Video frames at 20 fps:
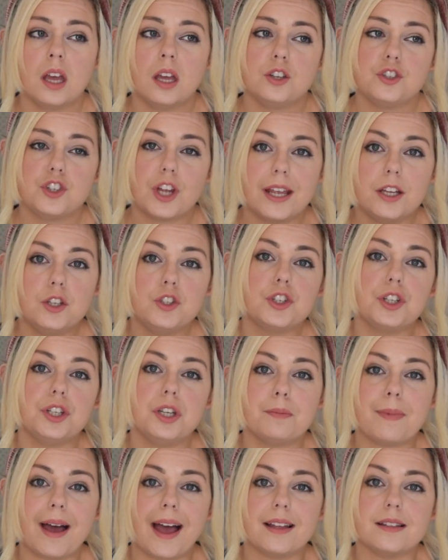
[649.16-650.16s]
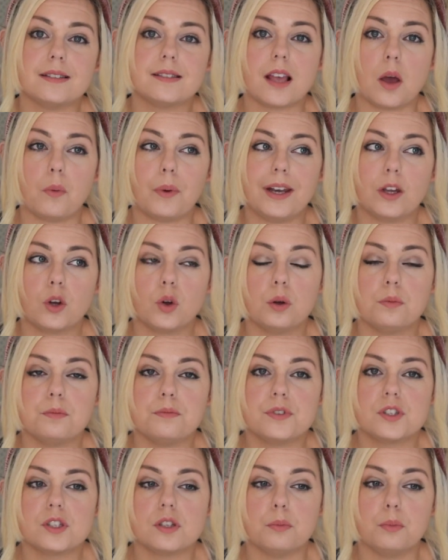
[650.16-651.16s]
changing your mindset when it
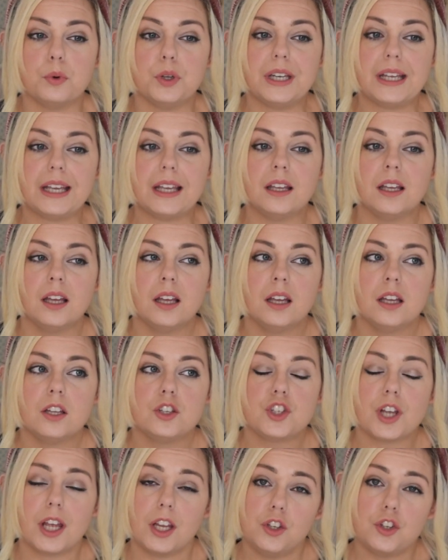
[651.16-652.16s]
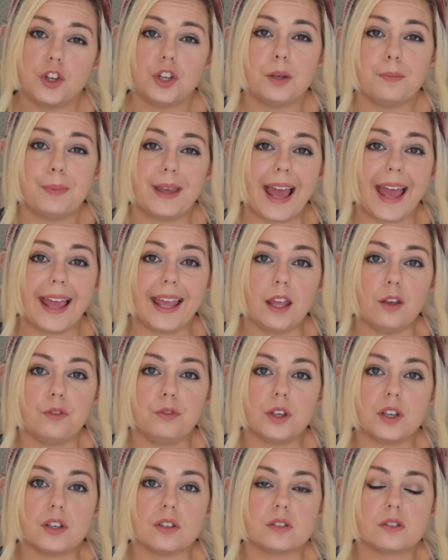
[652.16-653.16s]
comes to money, changing your
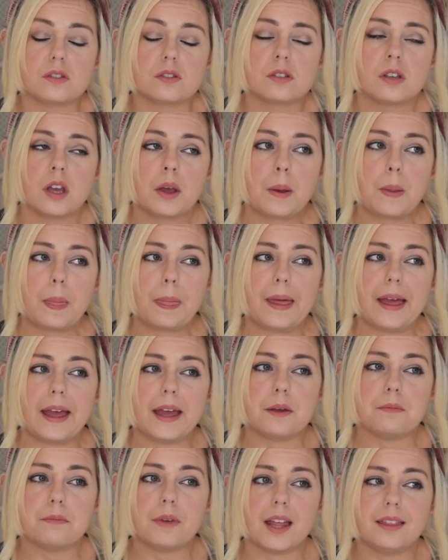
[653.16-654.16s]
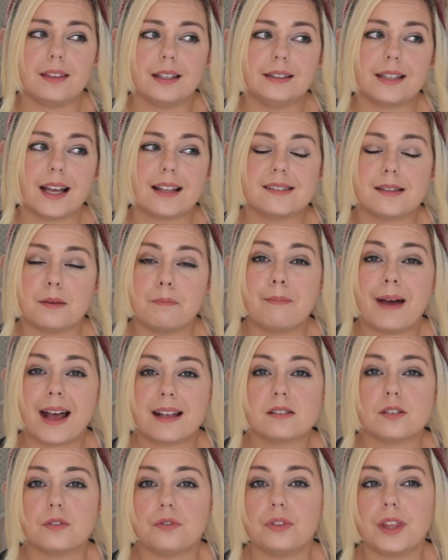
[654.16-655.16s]
behaviours. I think that's a
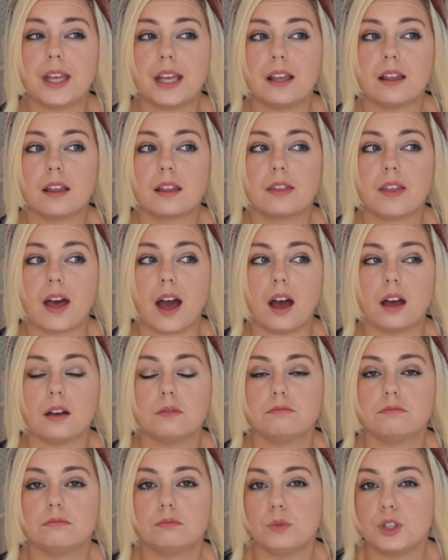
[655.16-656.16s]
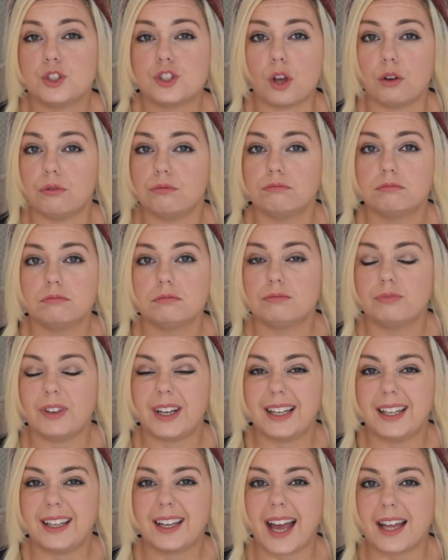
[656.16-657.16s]
massive thing that we don't
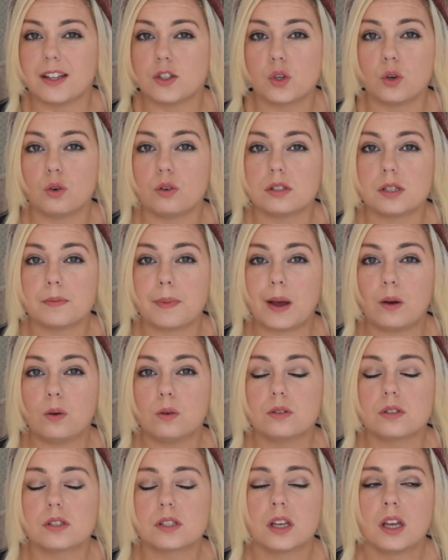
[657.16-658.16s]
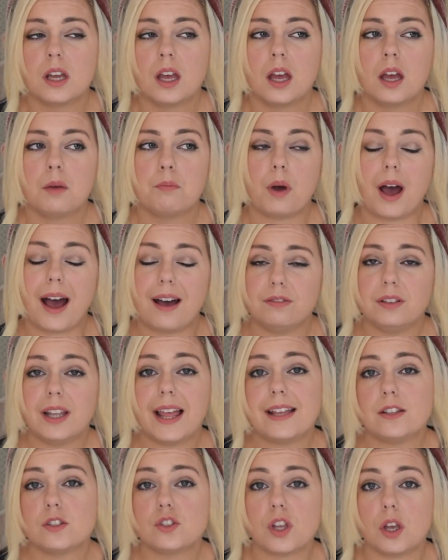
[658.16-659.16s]
really get taught about, but I've
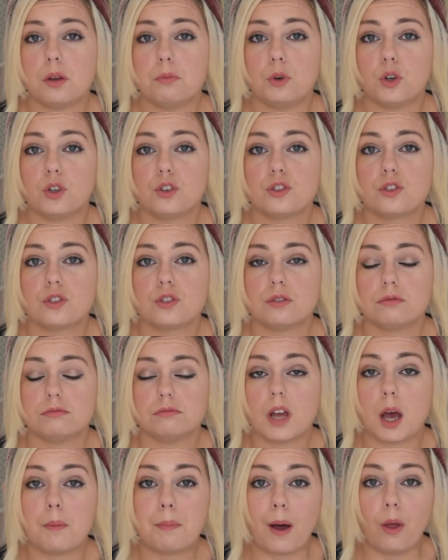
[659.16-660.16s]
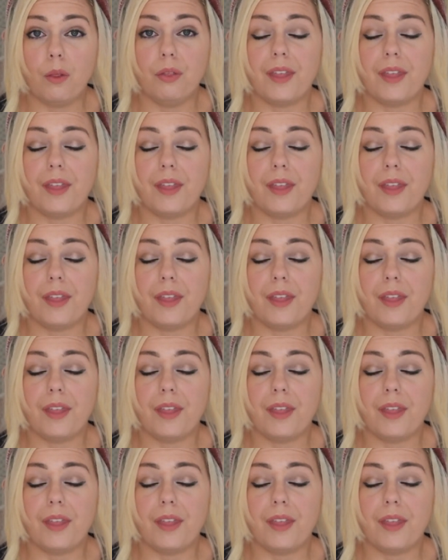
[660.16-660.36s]
learned so much about